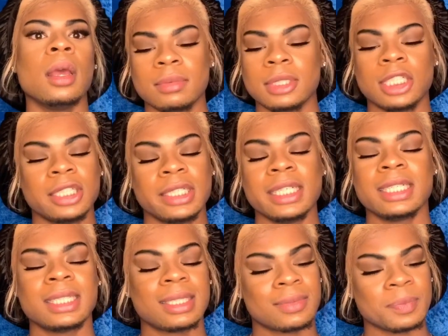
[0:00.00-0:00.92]
It was
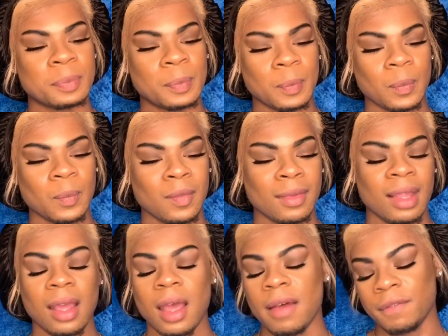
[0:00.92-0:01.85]
just,
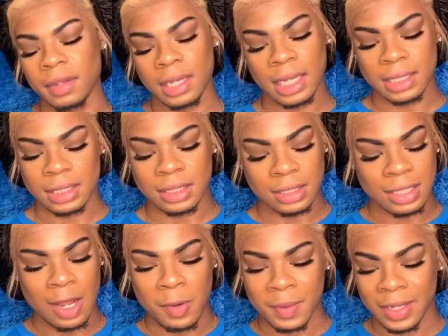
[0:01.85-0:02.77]
I feel like this is
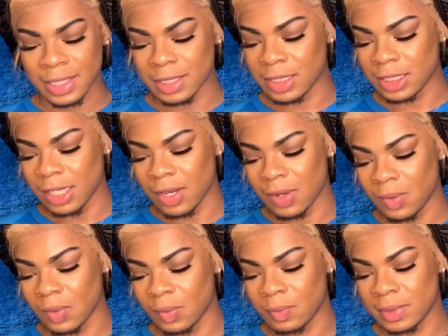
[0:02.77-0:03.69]
going
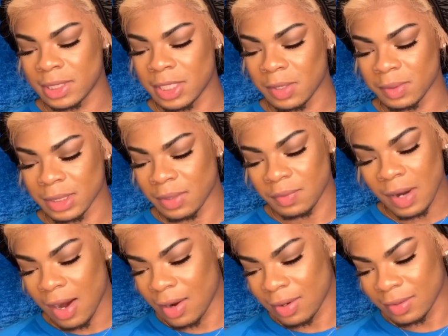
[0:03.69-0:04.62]
so, so, so
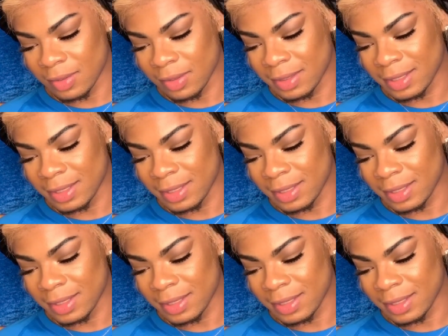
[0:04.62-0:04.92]
wrong.